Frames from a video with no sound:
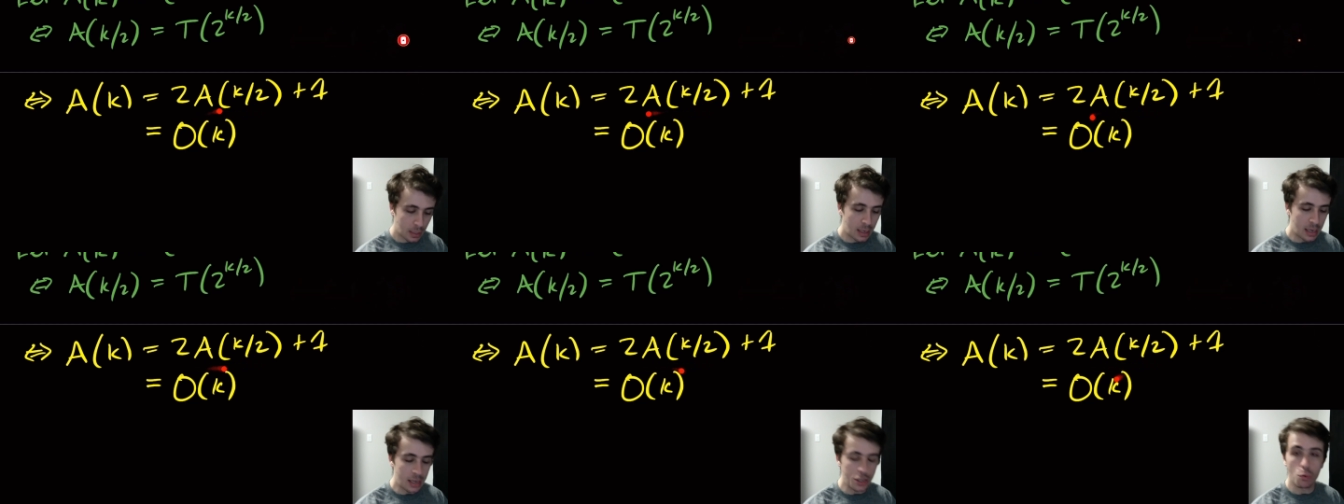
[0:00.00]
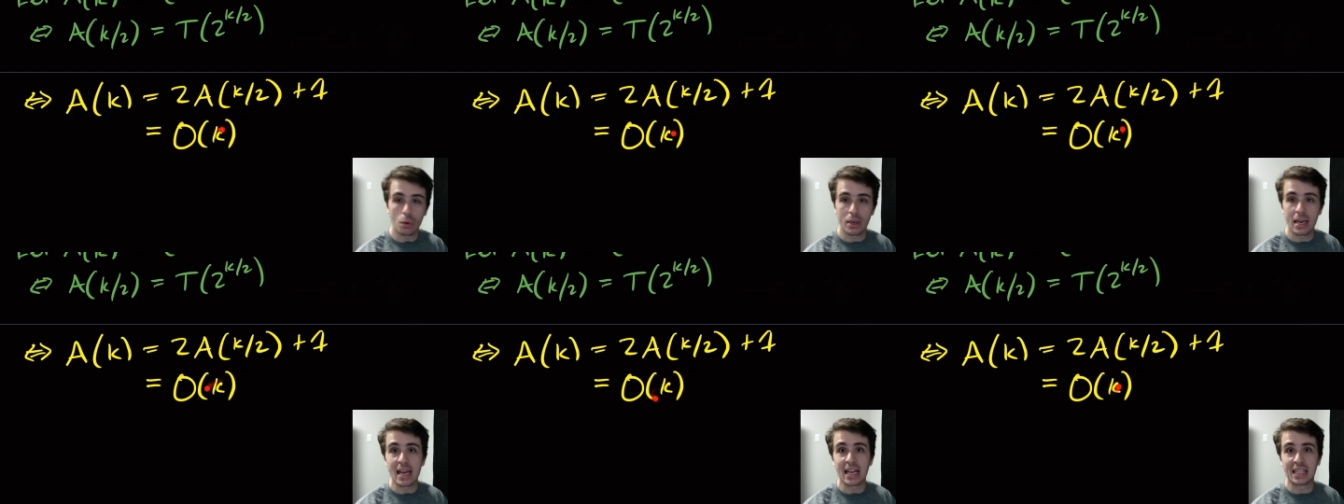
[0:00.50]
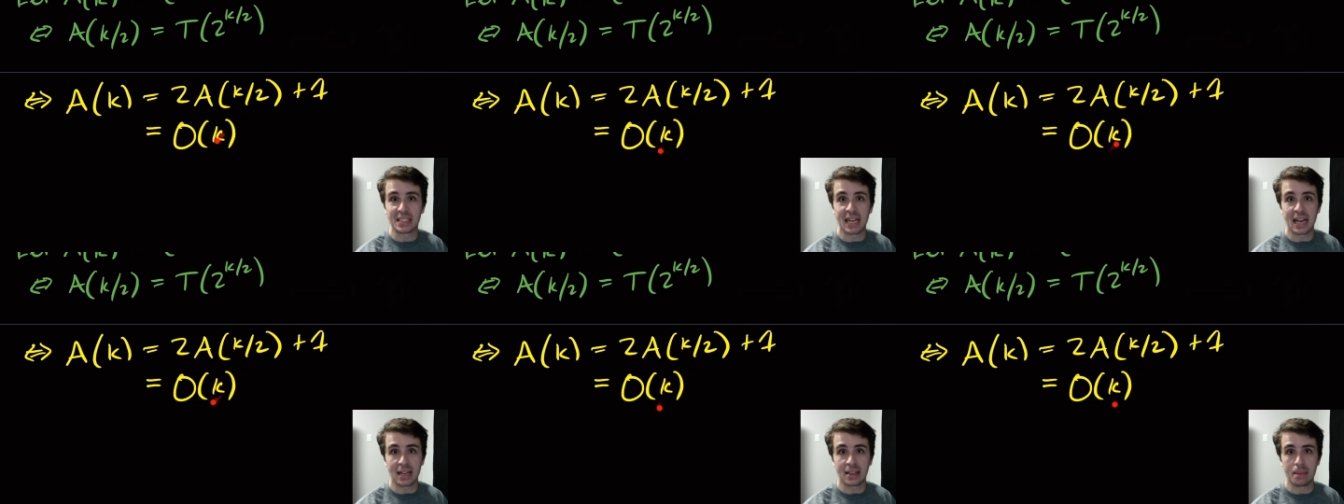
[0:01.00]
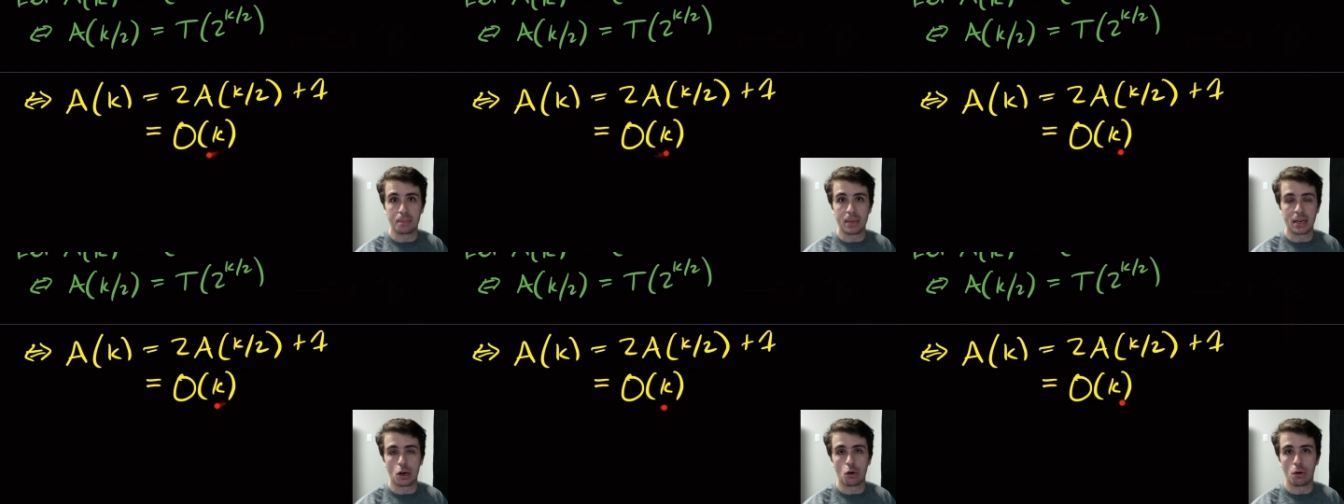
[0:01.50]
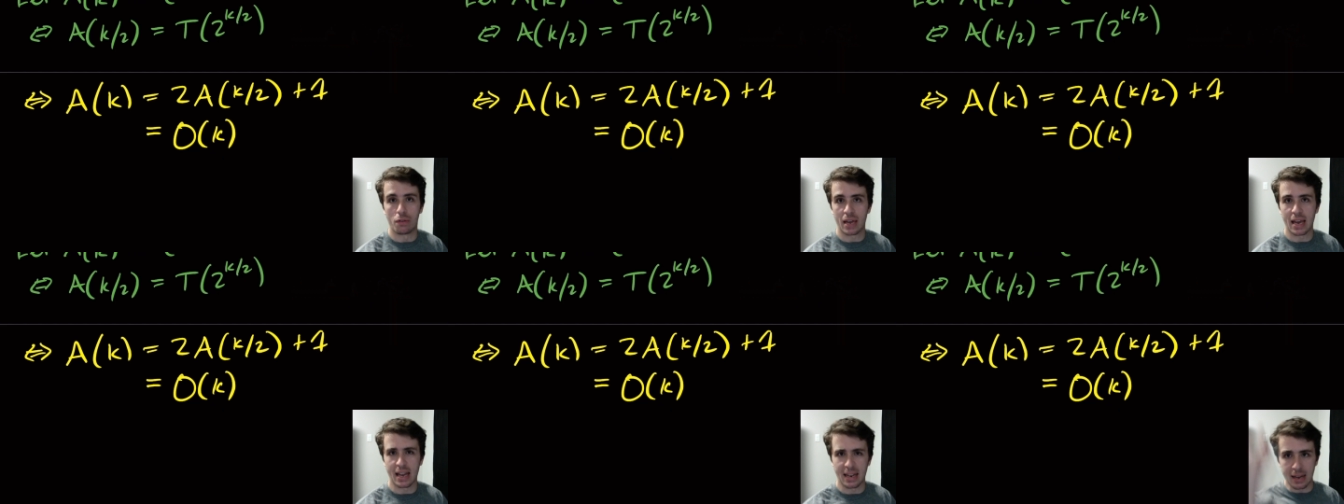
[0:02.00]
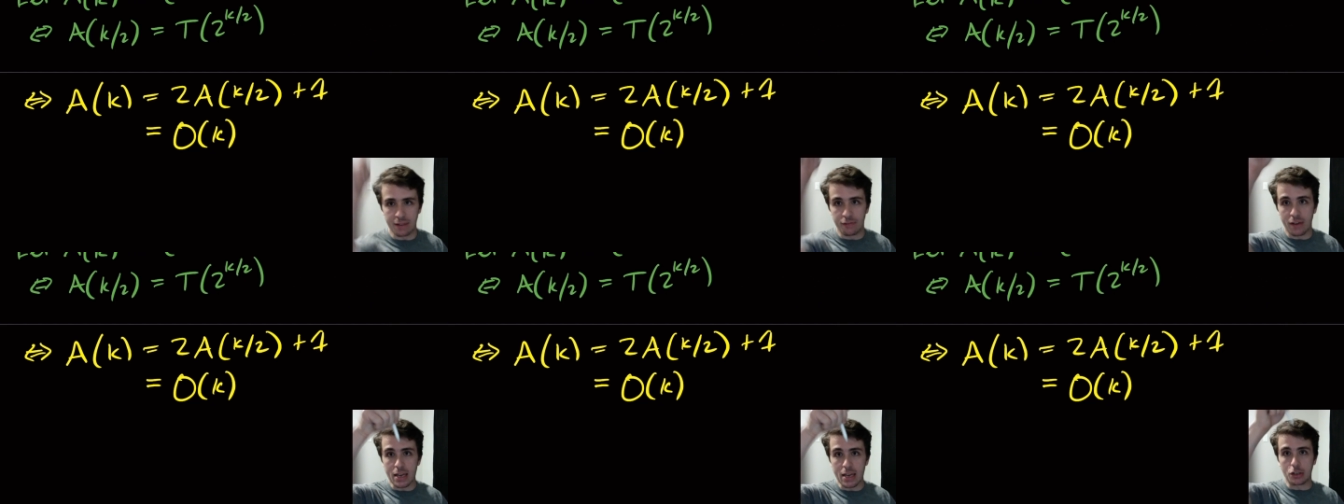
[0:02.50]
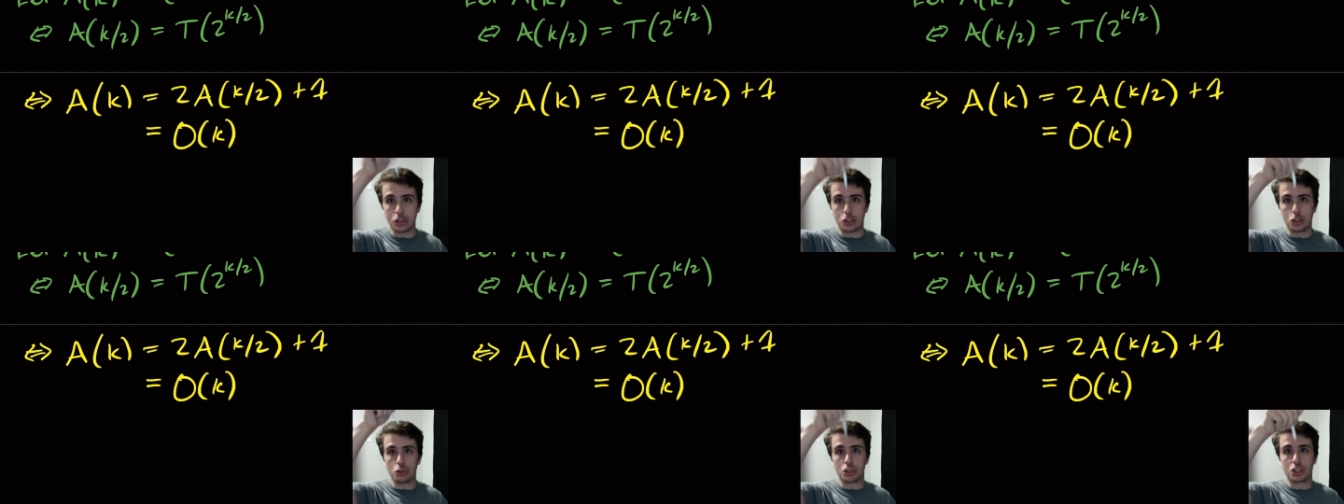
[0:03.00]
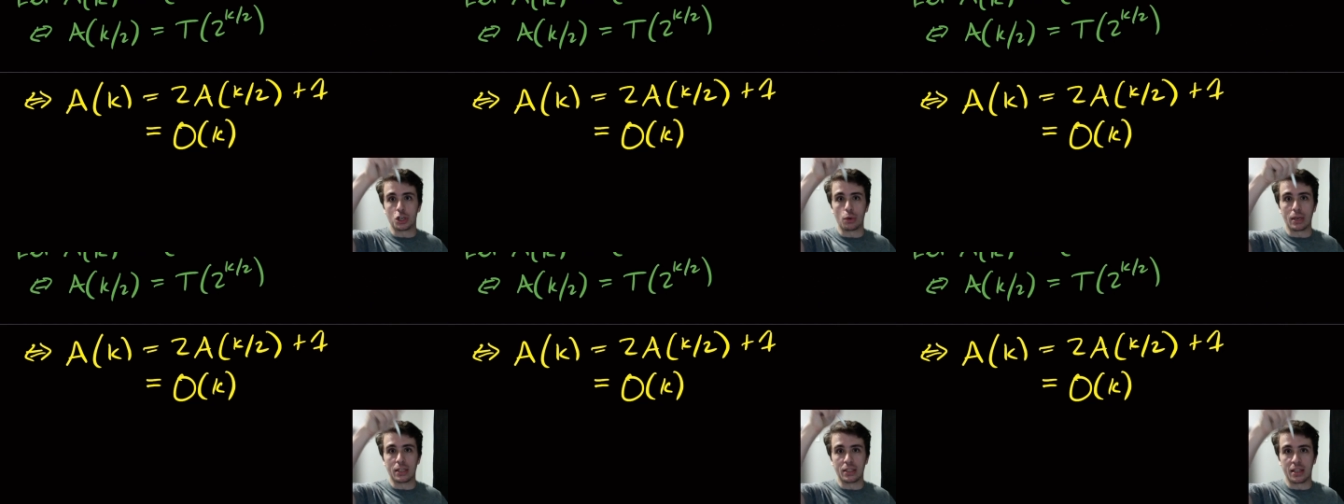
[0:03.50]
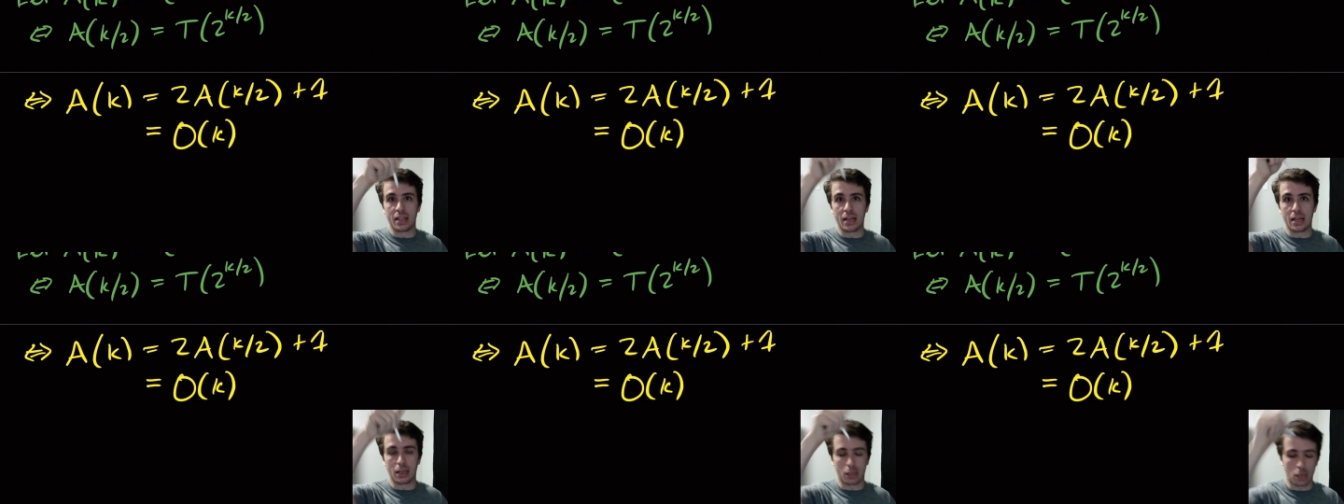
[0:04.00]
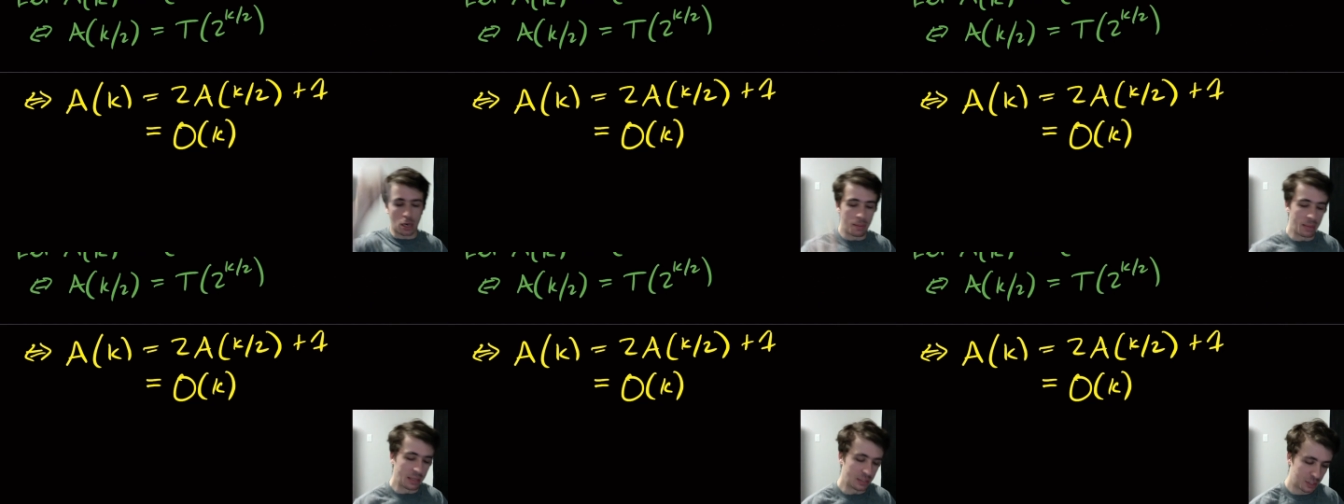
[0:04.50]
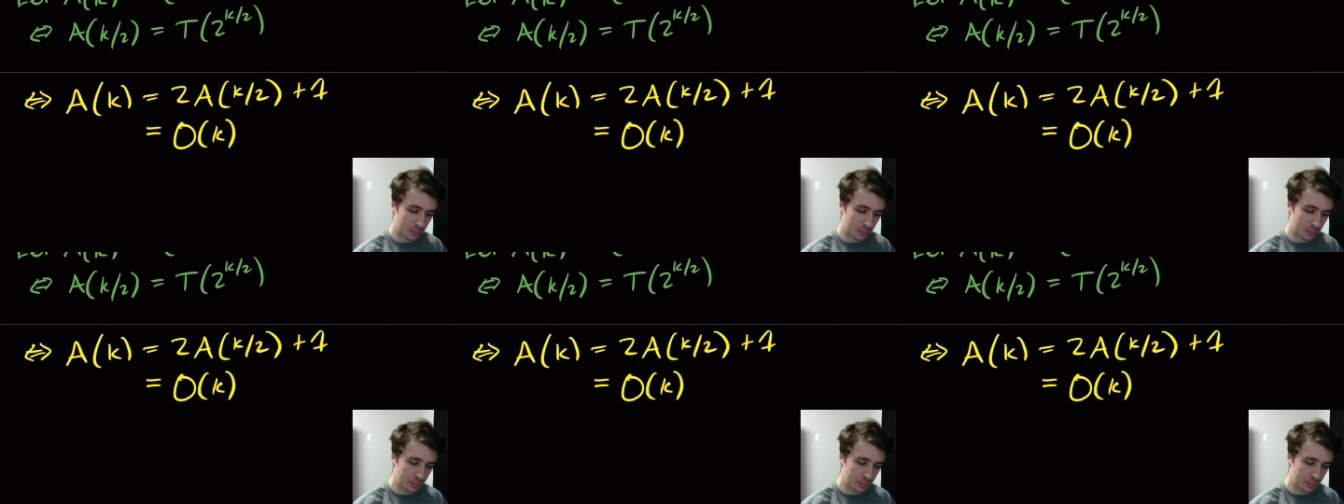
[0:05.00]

uh, you will get exactly big O of k, and I invite you to do so in the comments.